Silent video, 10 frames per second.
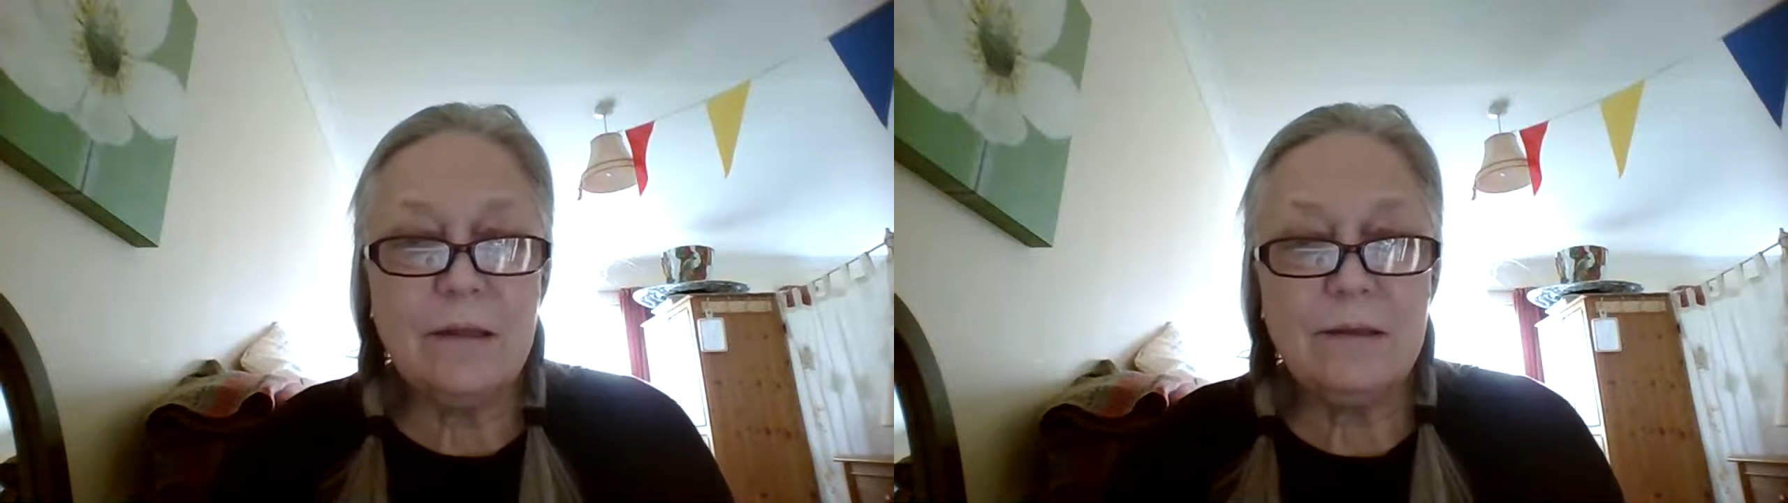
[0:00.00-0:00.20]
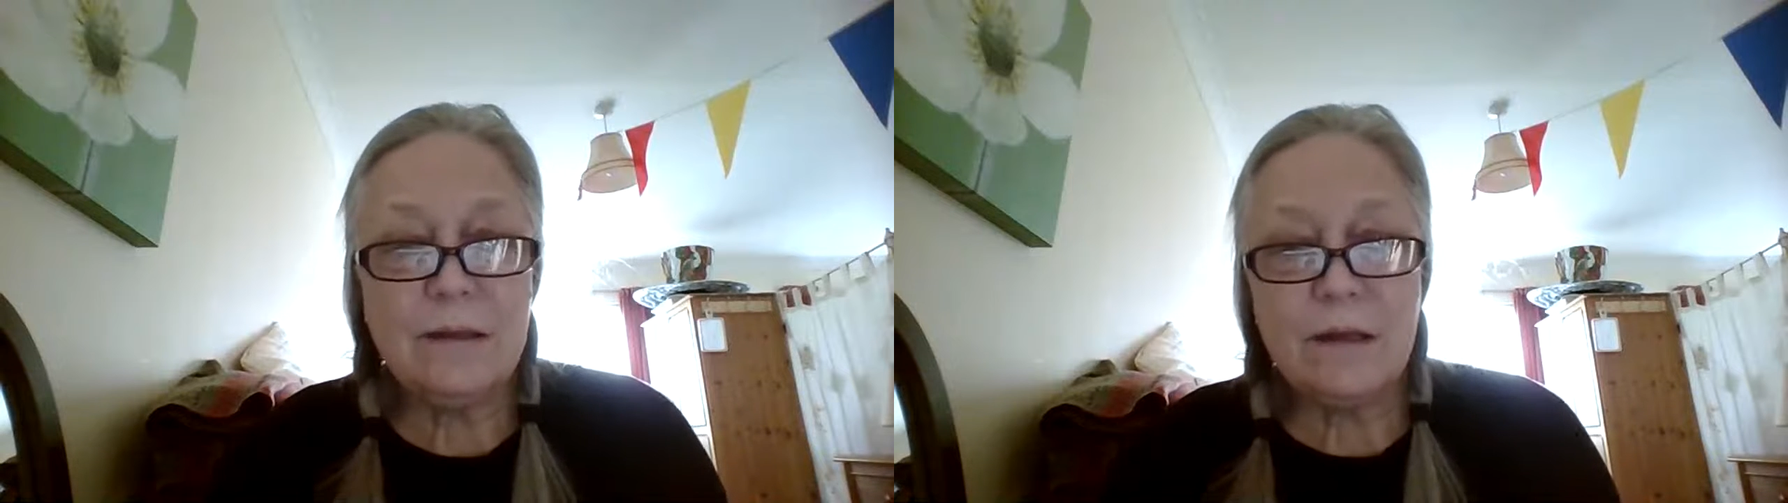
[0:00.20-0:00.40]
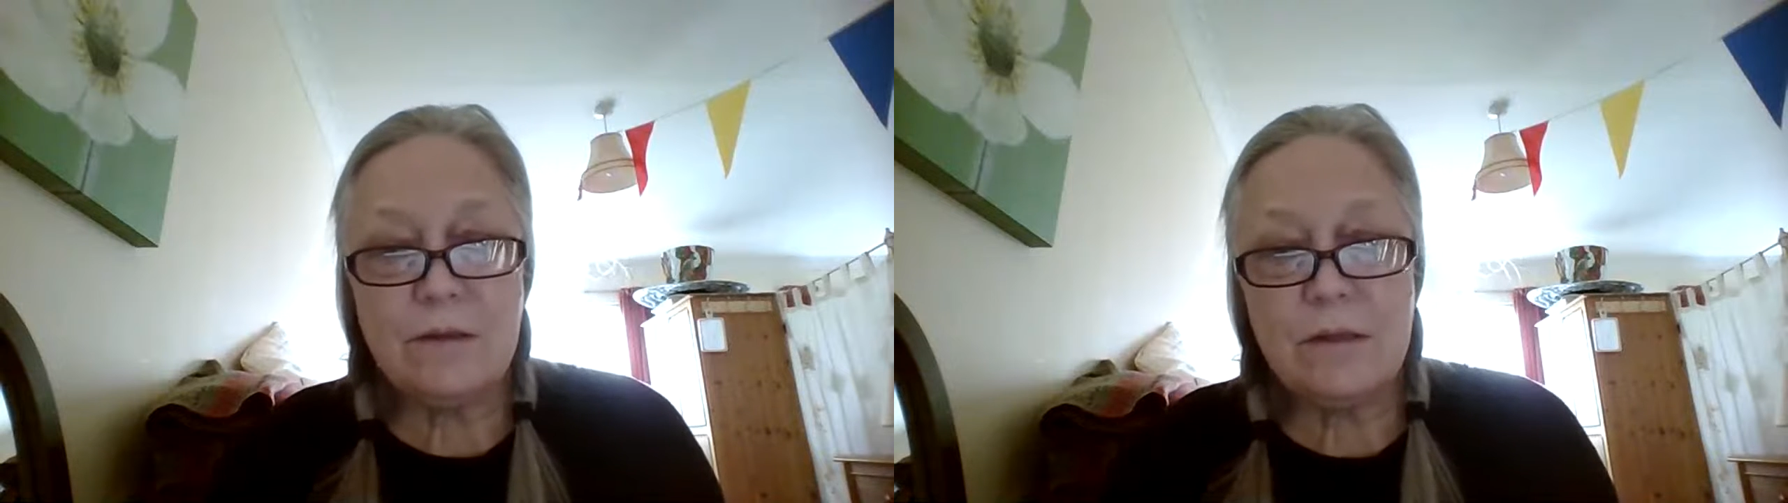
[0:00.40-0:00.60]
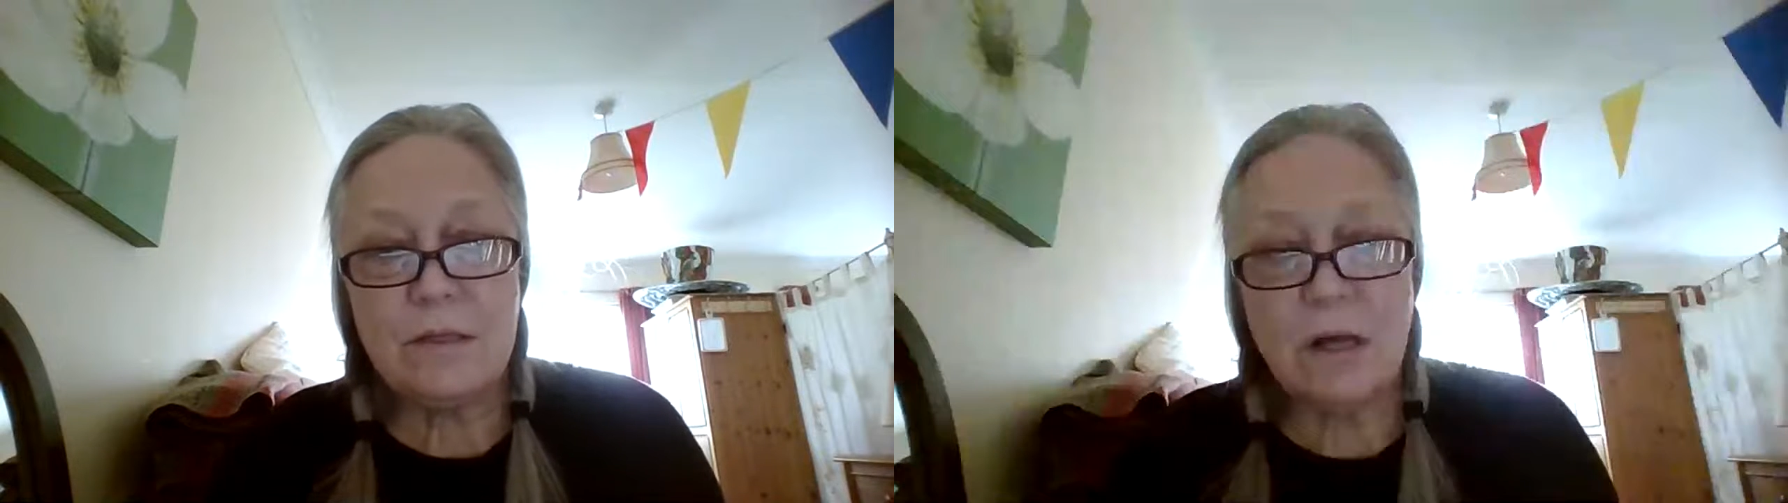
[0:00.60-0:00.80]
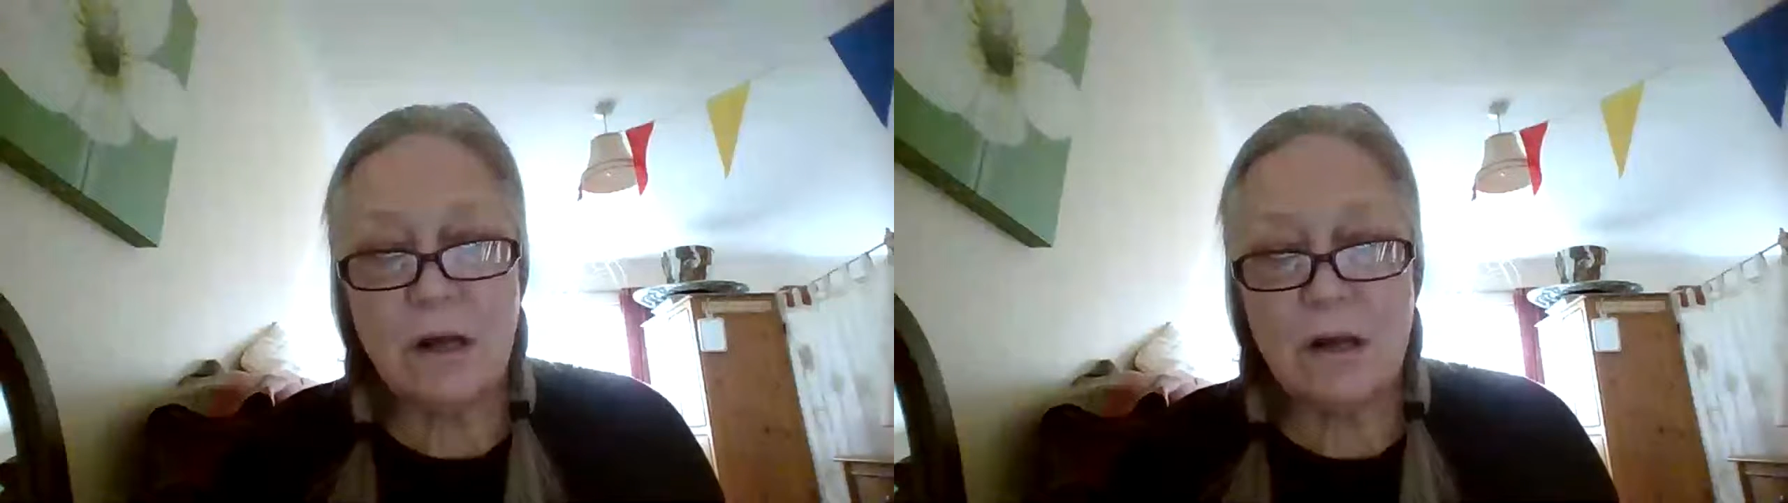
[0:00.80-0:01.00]
the other
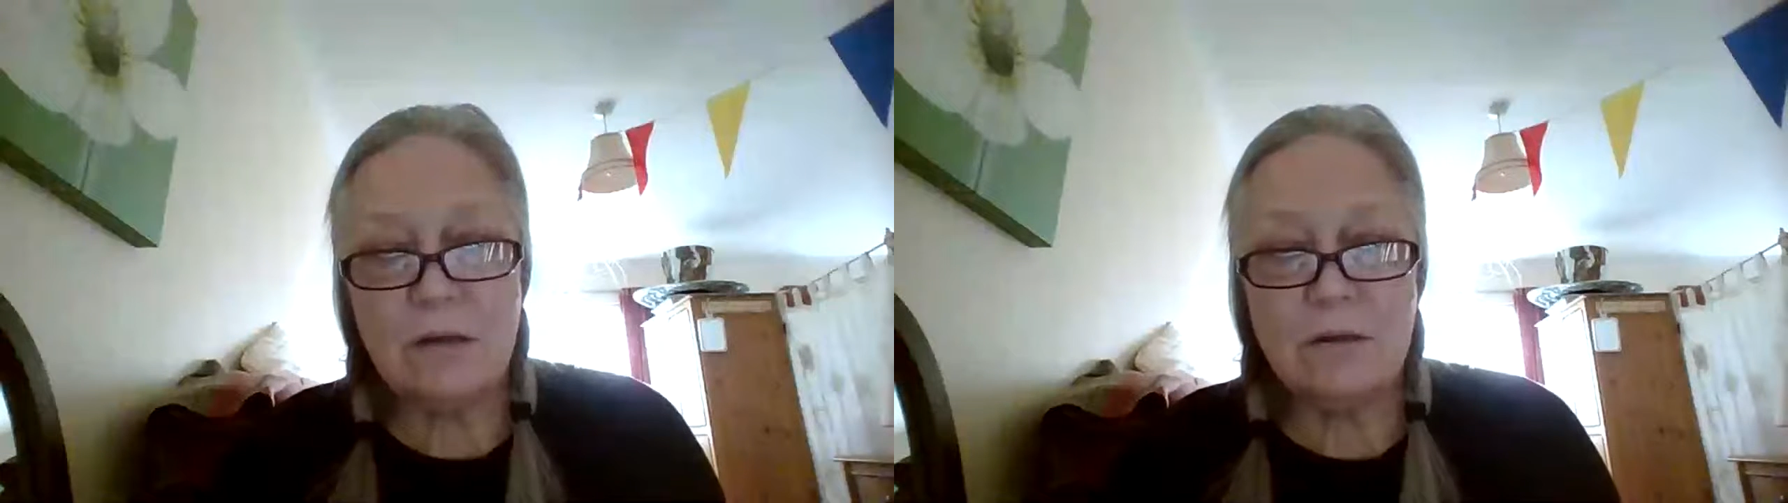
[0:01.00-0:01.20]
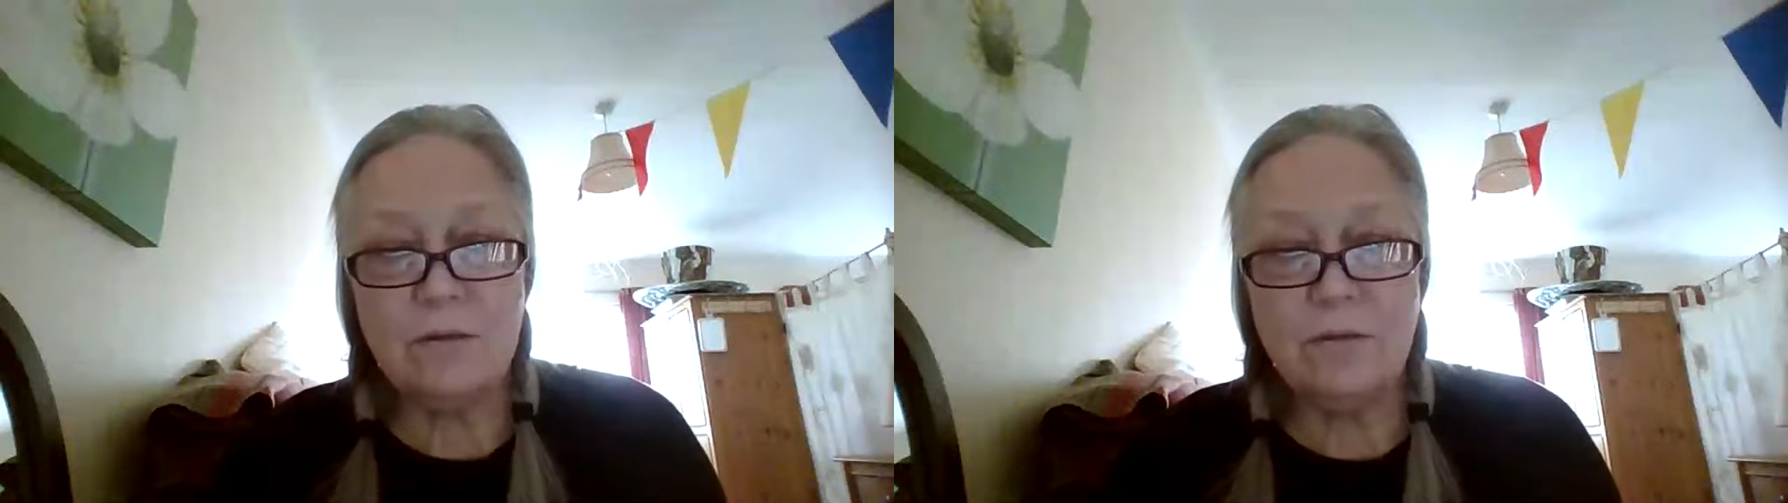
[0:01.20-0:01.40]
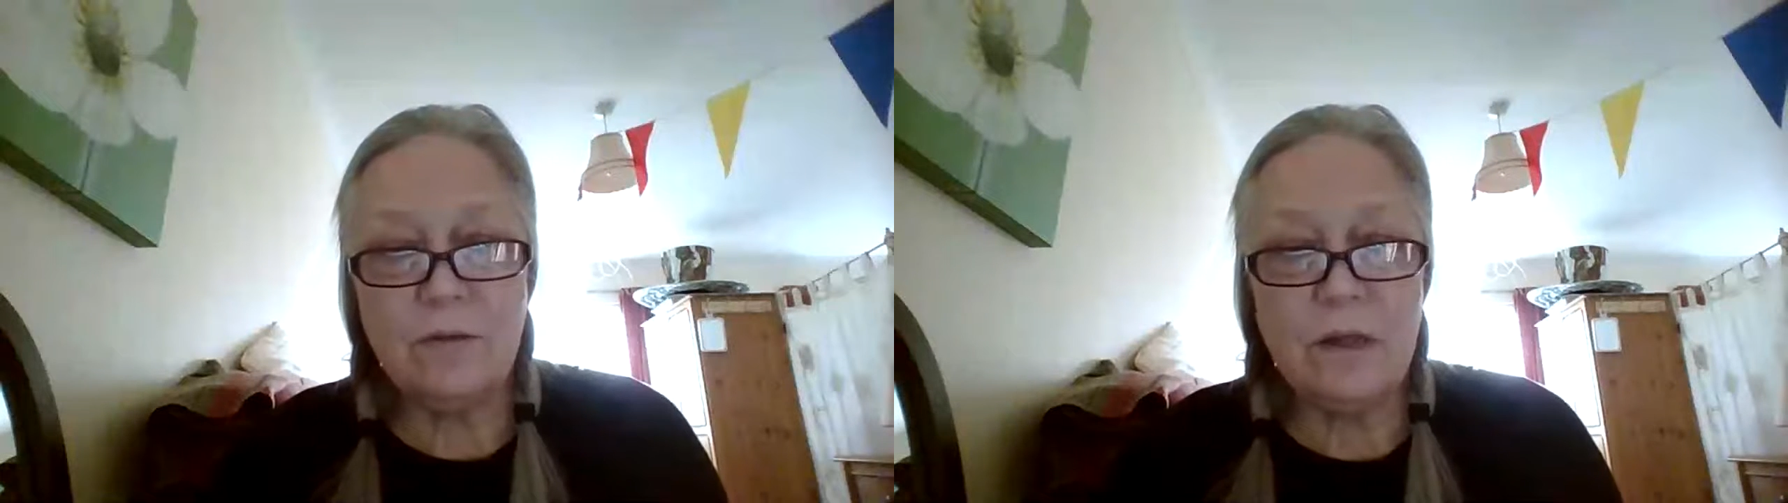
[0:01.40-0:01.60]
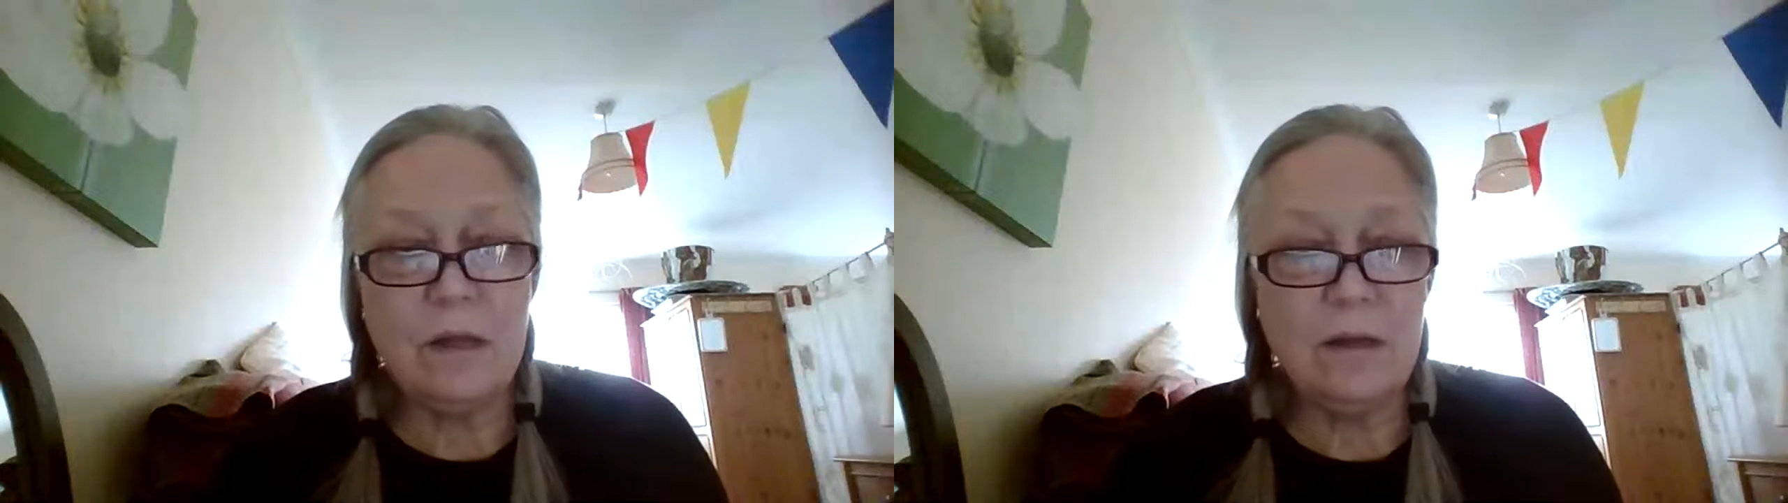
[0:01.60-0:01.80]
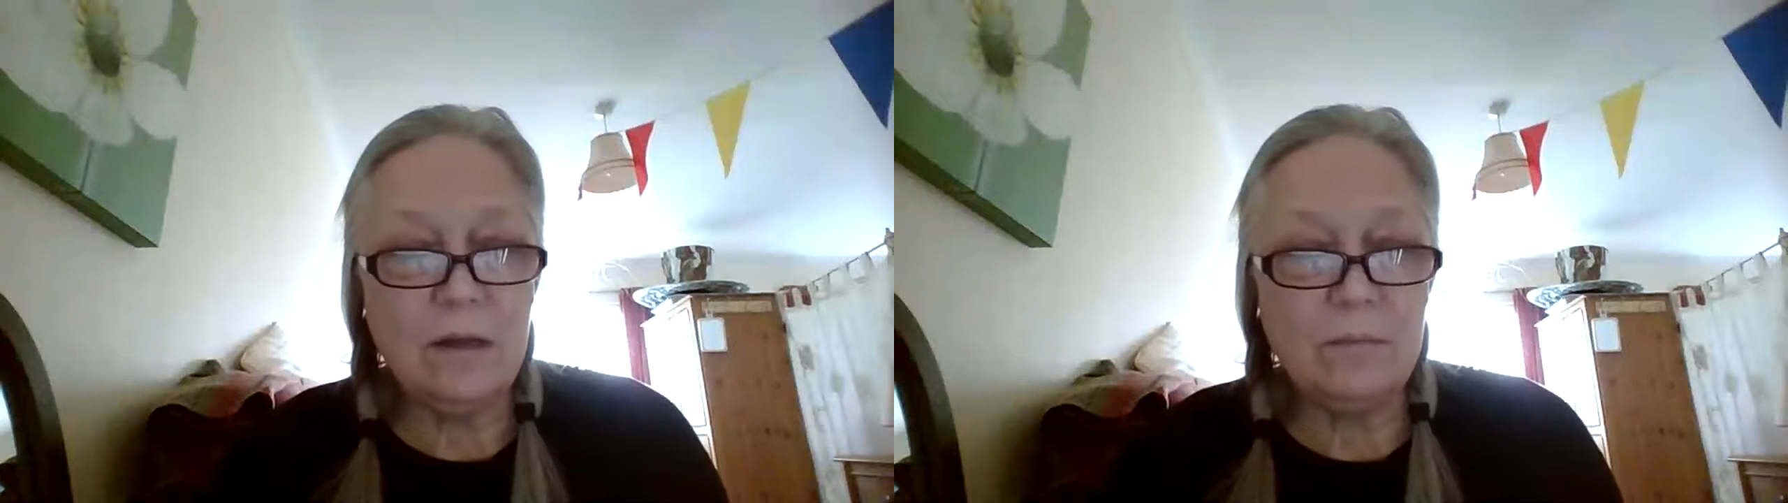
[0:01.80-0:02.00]
side of
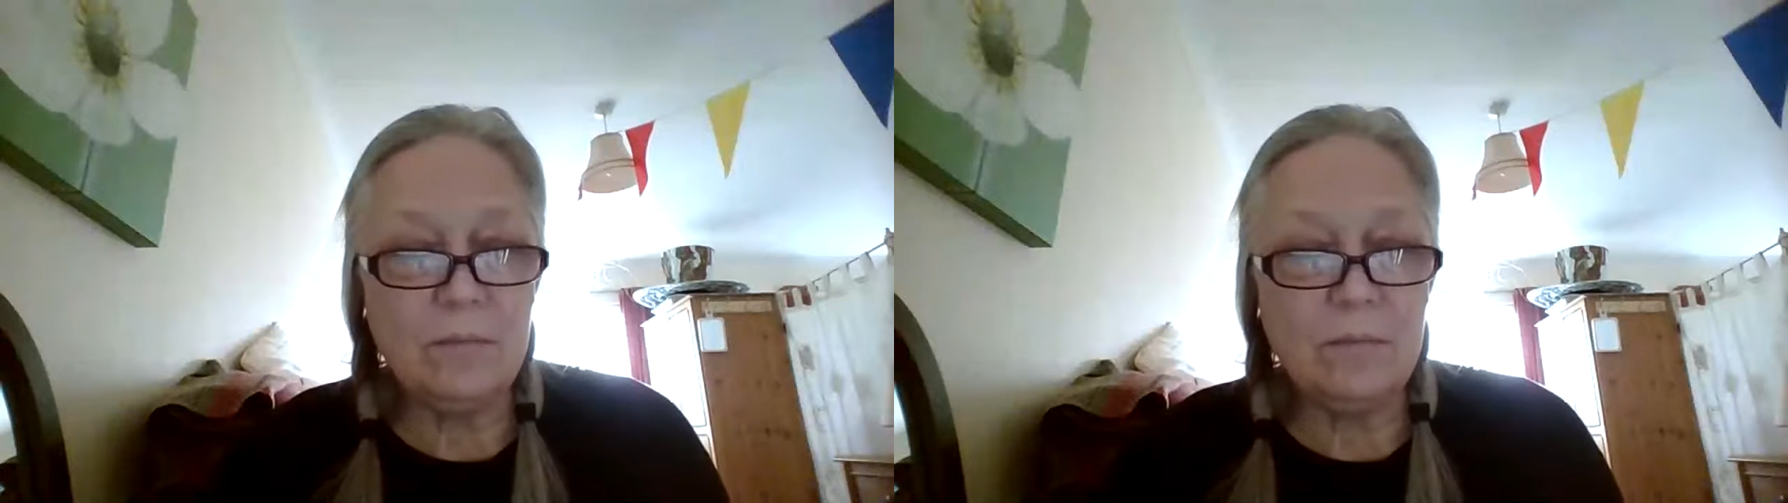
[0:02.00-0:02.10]
the